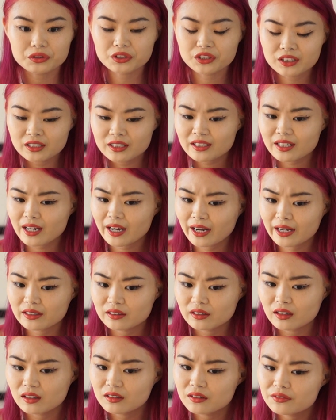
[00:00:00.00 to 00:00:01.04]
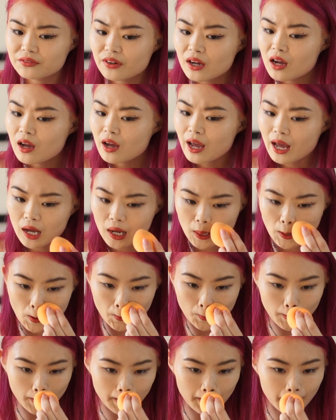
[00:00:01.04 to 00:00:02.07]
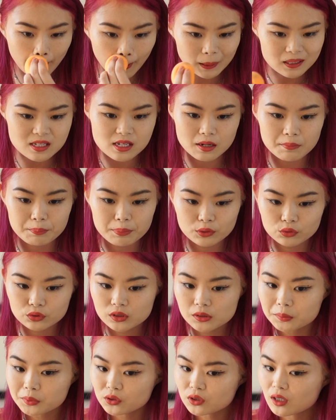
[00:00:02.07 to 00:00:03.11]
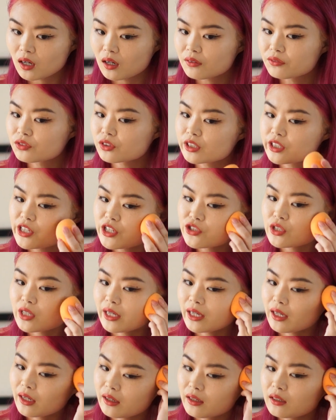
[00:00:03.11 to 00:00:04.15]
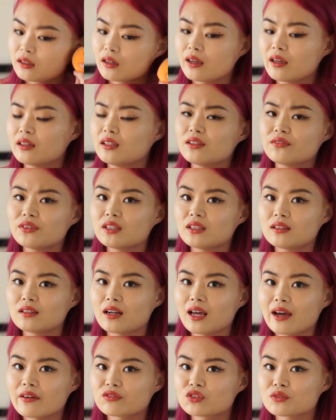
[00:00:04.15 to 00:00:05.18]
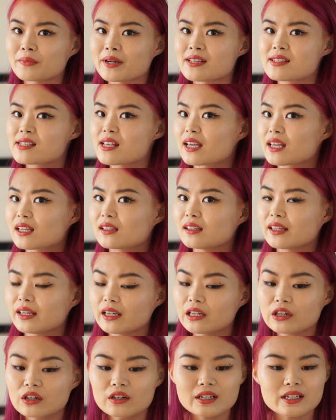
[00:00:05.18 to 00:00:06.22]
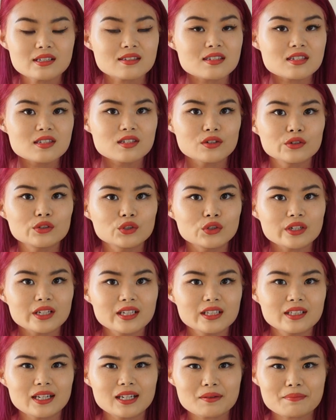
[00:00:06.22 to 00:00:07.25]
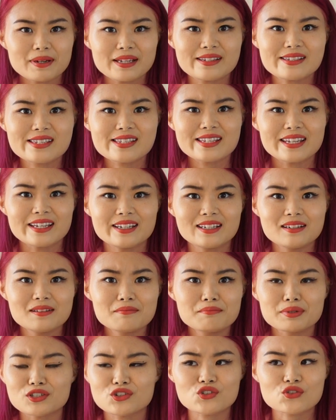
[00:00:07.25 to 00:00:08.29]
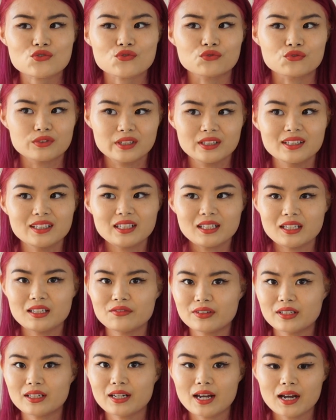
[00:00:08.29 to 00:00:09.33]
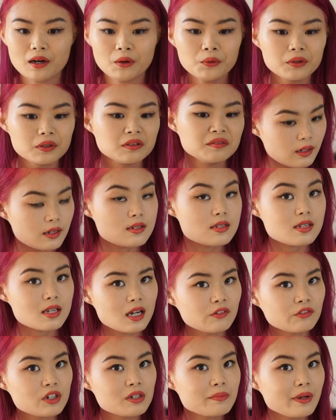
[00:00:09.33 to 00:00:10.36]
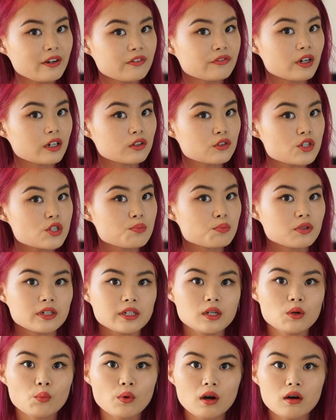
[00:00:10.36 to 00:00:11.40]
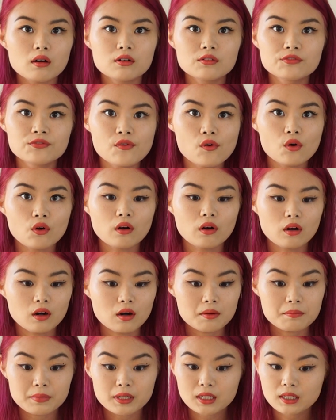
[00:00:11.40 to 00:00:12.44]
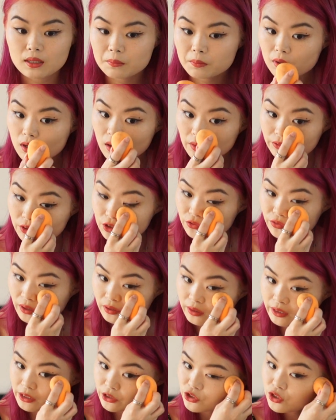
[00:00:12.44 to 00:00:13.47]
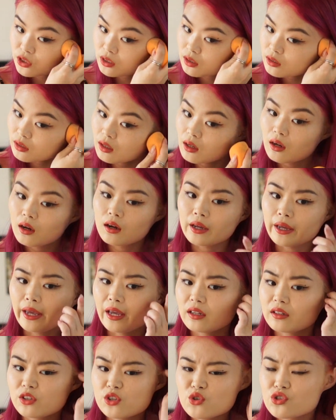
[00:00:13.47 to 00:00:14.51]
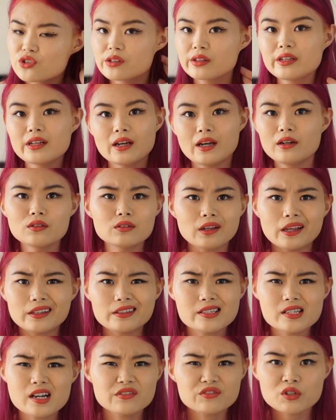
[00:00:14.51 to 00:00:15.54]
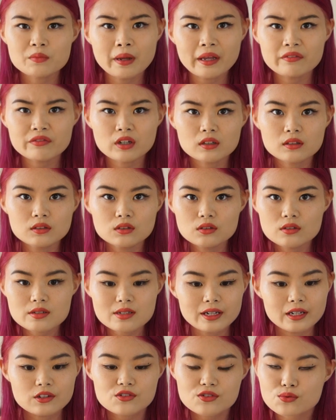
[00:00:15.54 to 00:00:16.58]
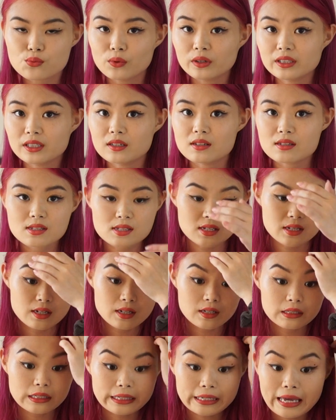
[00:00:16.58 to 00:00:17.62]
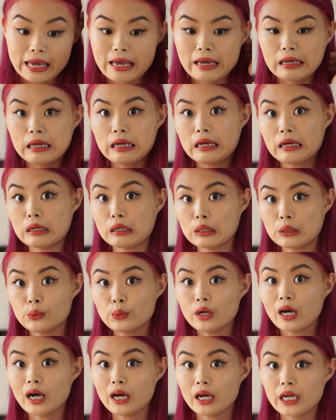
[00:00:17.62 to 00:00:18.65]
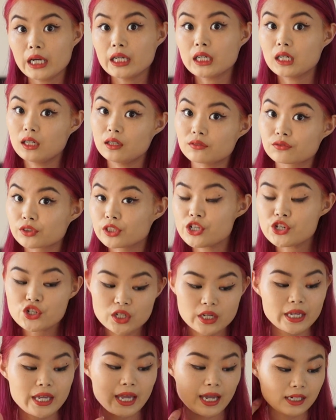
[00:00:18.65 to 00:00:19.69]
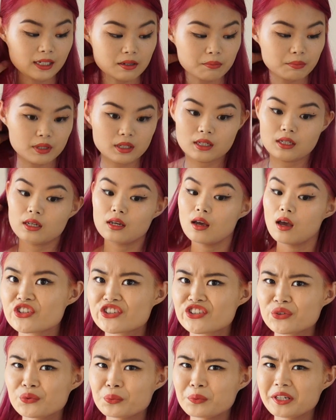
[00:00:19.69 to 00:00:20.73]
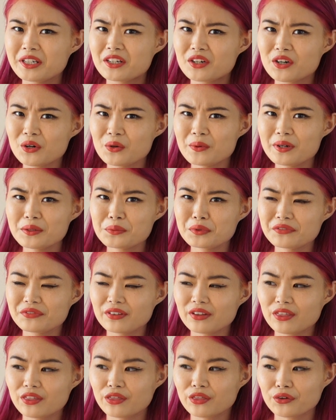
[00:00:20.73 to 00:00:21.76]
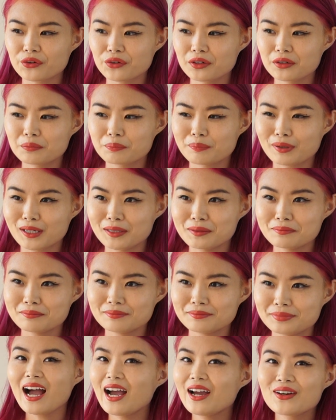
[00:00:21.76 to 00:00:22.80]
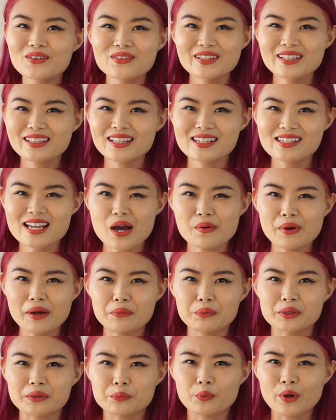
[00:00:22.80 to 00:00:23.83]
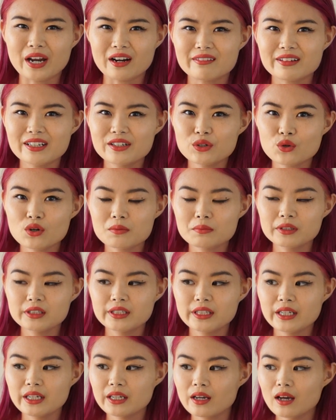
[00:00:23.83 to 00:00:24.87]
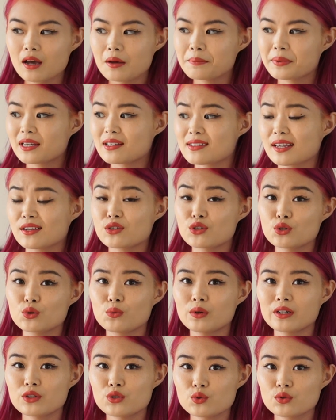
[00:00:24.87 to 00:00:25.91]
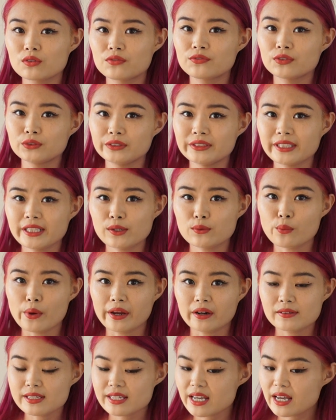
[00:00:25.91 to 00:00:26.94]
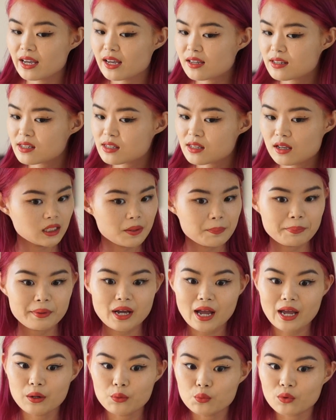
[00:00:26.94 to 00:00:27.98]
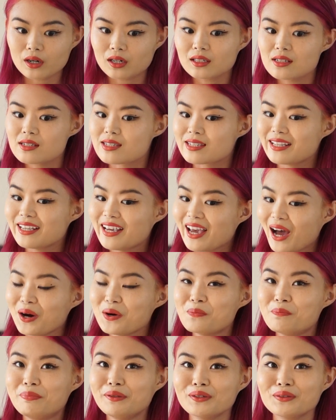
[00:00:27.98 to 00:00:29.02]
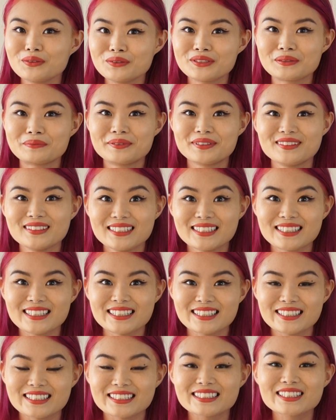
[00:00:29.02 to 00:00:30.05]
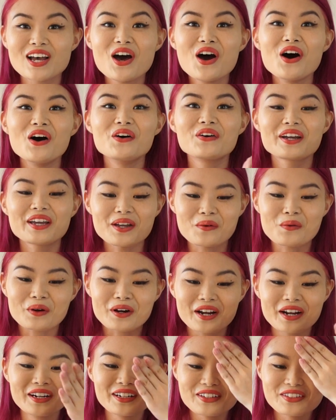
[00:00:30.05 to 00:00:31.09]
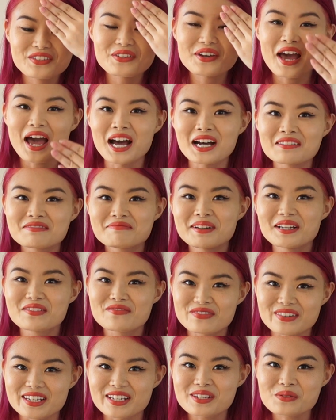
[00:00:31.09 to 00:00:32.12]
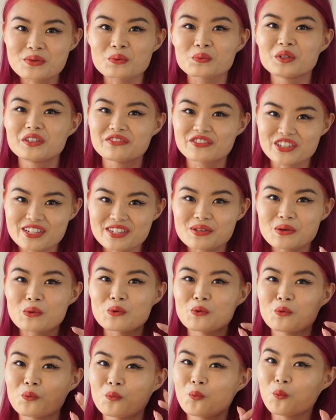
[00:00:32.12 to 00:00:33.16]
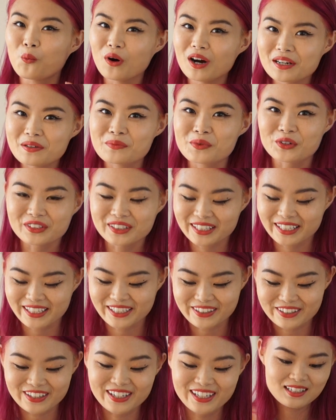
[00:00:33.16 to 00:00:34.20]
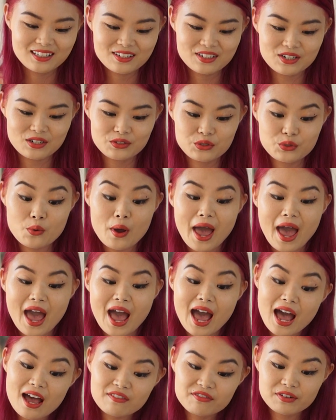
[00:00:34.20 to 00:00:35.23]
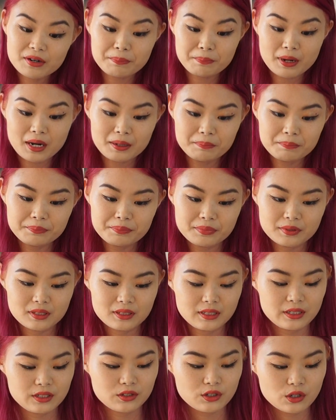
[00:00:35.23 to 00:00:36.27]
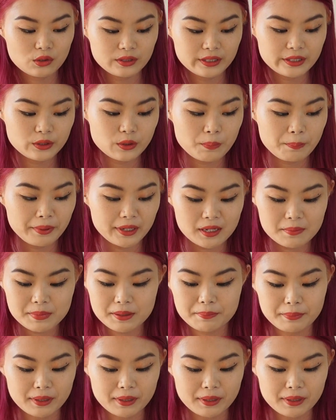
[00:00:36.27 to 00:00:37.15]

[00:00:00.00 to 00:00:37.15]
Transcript: look. I love how it's a buildable coverage, and even after my second layer, it's still looking like my skin, but just really evened out. It's covering my freckles pretty well for a medium coverage foundation, and usually I don't like to cover my freckles. I just wanted to see like how high coverage can it be. Should we go in with a third pump? I don't think that's how I would wear it normally, because I do want to do a full day wear test, but I want to see how buildable it is. Okay, we're gonna do half my face with just one more layer. So I'll do half a pump, you know, little baby